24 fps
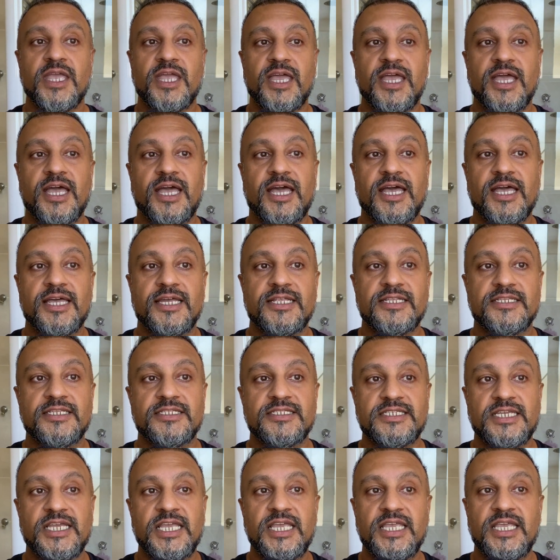
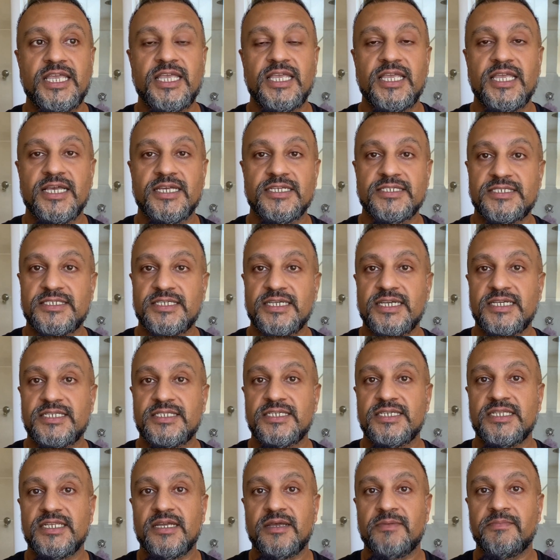And taking a
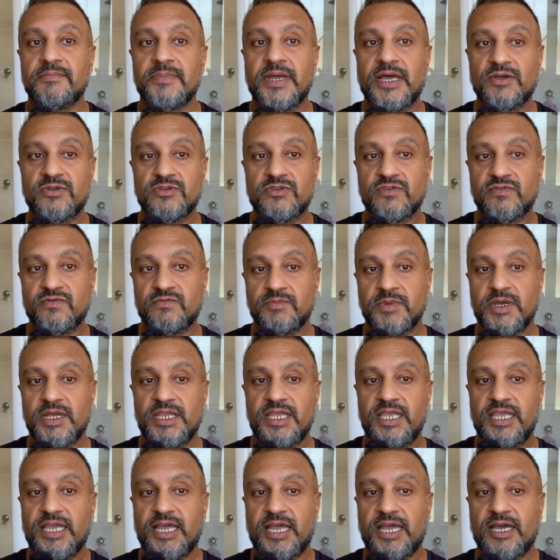certain amount of
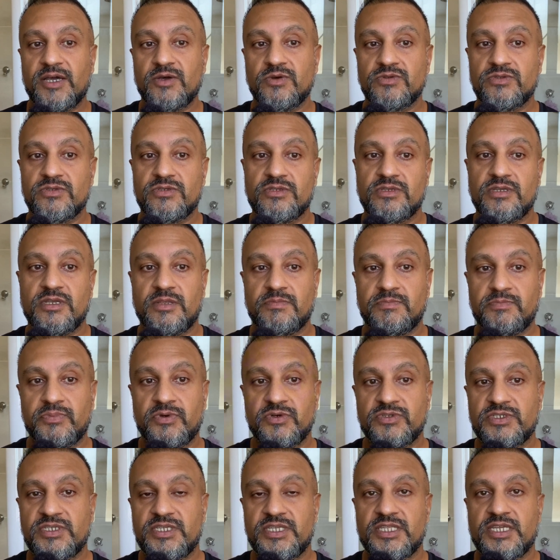money out and
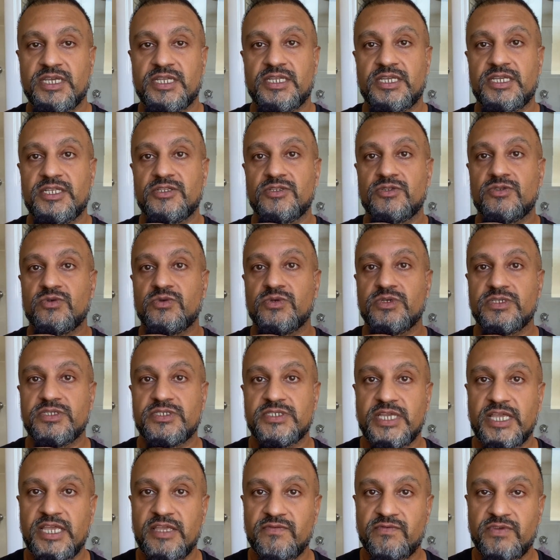putting that into a
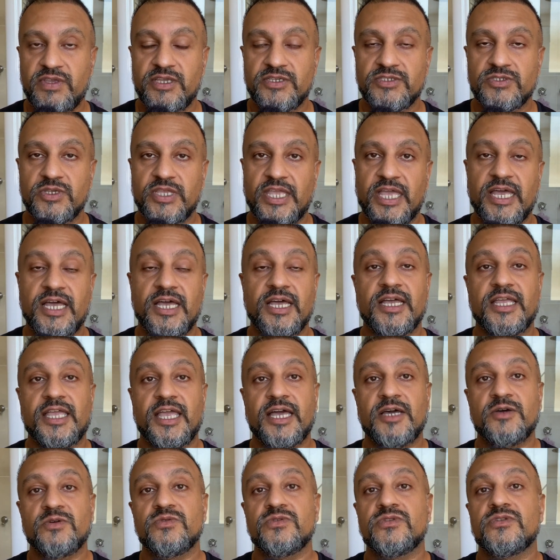savings
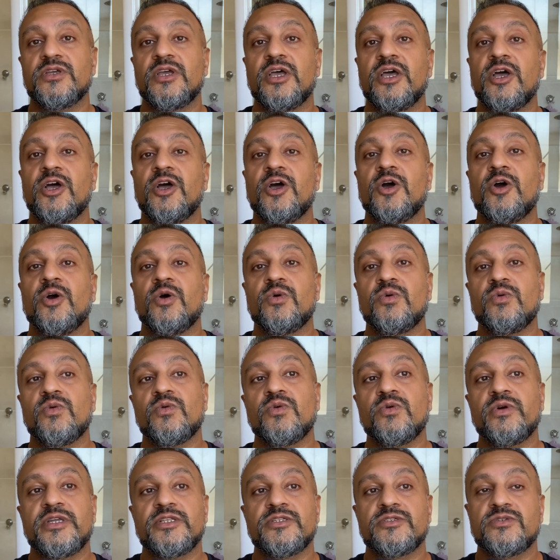account
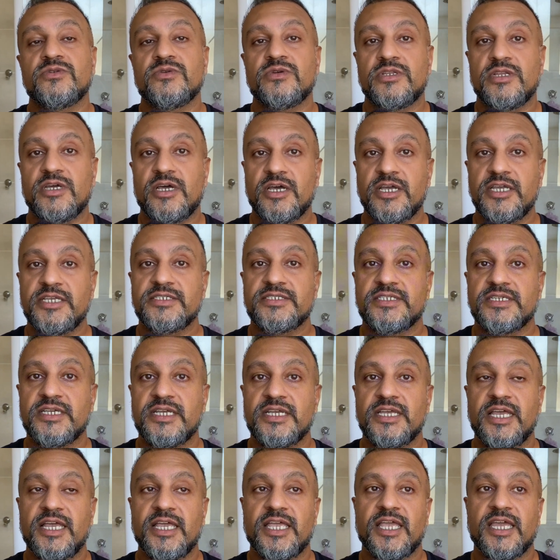or into an
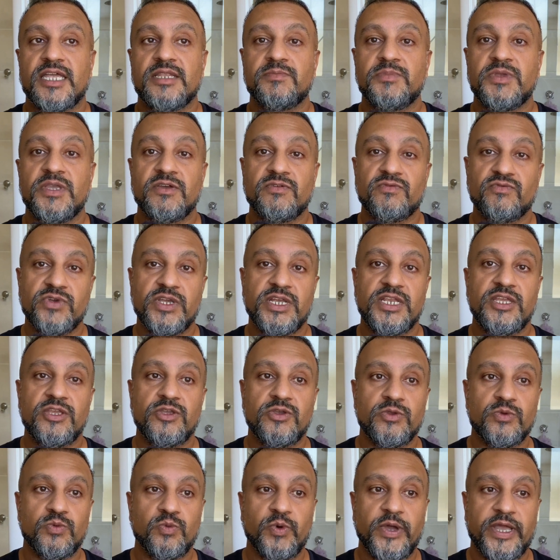ISA can be a really
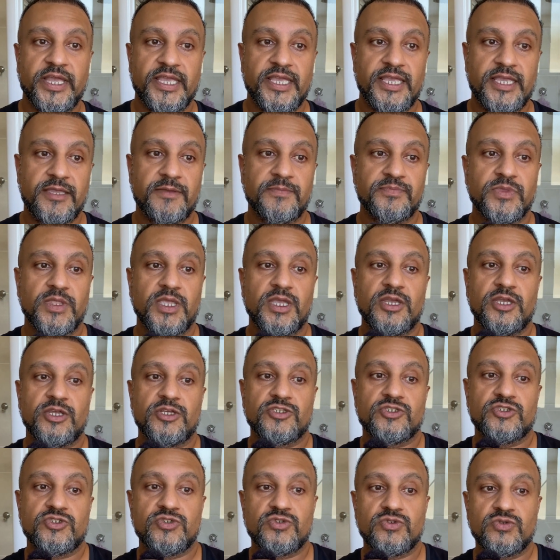good way
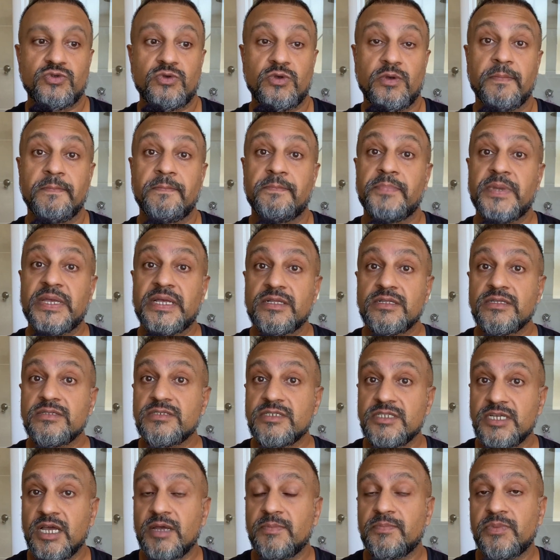to
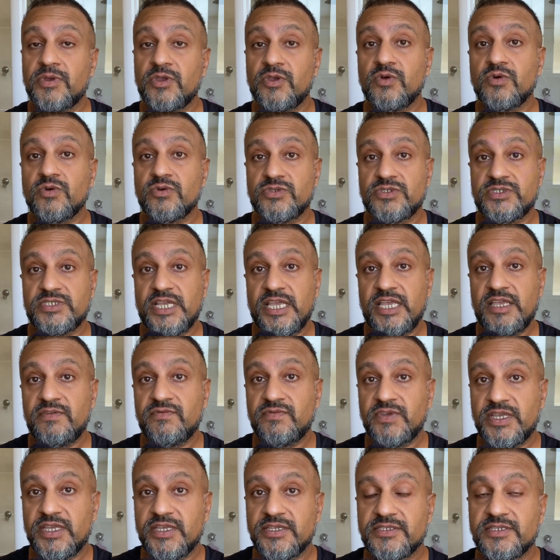build up your
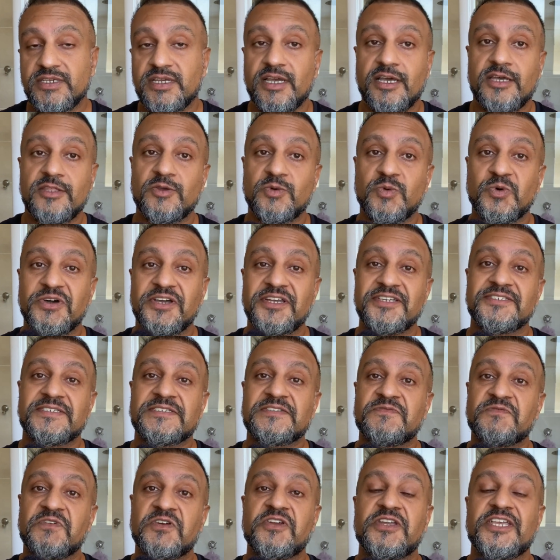savings. Otherwise,
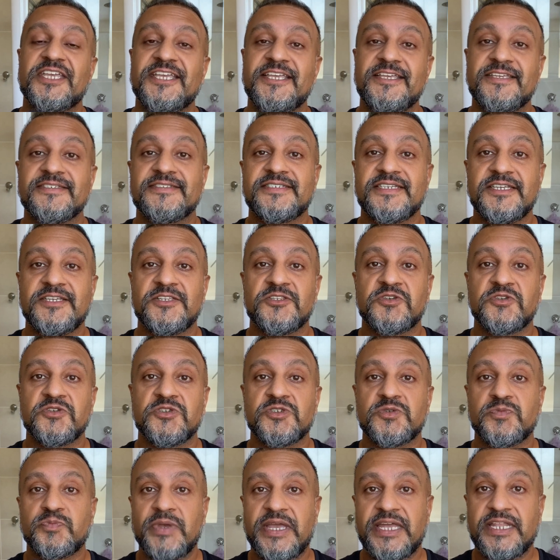it's very easy to
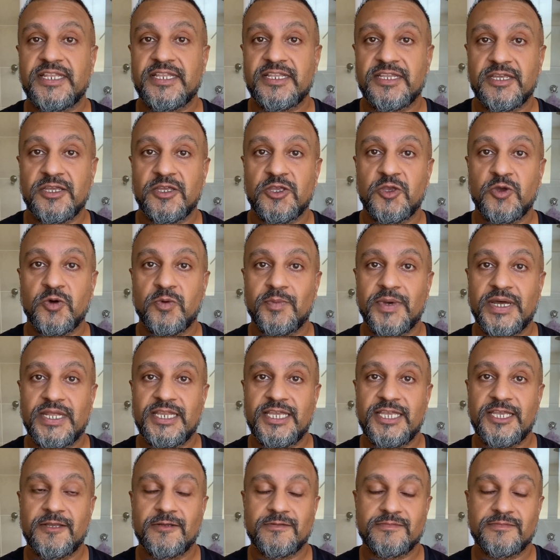spend your money.